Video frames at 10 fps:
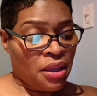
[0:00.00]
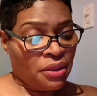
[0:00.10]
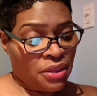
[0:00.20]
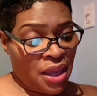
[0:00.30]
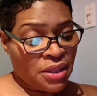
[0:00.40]

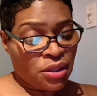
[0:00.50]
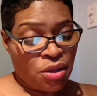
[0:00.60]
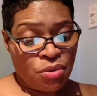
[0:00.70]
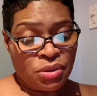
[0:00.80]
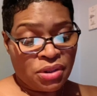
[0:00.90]
That's
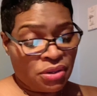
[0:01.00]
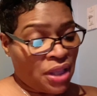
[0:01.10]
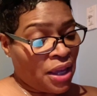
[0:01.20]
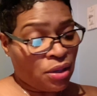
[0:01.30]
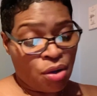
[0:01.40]
close.
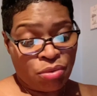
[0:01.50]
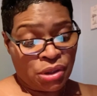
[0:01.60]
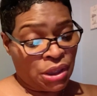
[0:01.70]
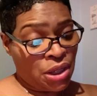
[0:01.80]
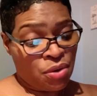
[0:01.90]
That closed the
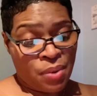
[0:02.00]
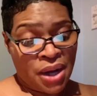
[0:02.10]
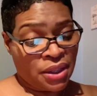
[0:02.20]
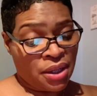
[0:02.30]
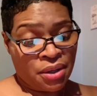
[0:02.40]
deal right
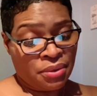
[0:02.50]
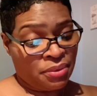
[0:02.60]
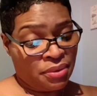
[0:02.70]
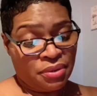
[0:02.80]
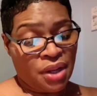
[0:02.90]
there.
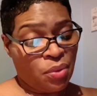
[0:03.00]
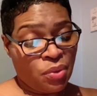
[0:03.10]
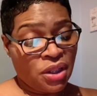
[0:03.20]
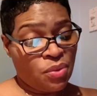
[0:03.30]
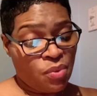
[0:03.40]
They
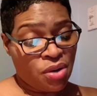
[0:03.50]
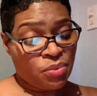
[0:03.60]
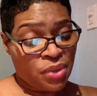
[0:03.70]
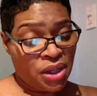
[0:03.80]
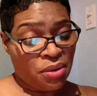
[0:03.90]
really weren't
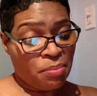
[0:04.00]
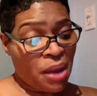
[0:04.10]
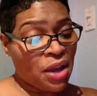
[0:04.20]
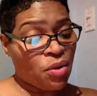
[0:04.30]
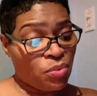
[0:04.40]
real.
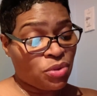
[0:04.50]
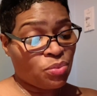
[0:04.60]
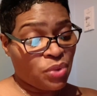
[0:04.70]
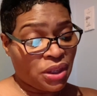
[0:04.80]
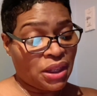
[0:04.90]
Michael was
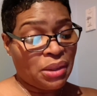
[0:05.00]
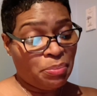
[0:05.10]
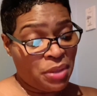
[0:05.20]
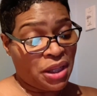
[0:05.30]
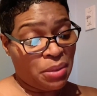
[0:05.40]
really
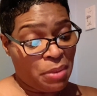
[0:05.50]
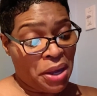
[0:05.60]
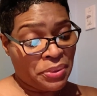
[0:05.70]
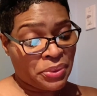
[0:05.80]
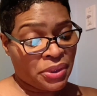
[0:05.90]
Mickey
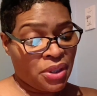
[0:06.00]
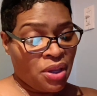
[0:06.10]
Mouse.